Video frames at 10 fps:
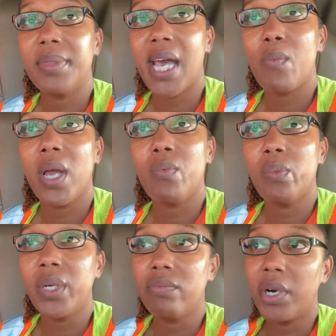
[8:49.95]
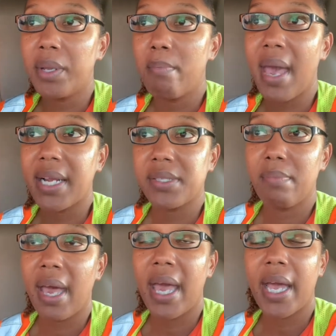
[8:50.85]
That way when we running back to
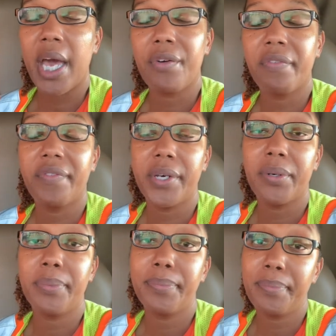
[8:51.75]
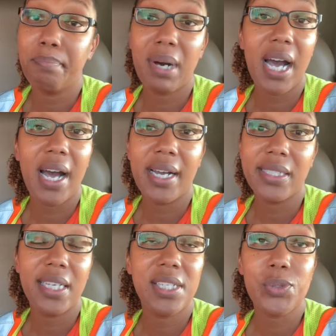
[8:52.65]
back, I don't feel
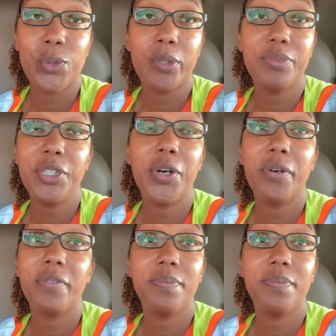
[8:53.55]
behind as normal, you know,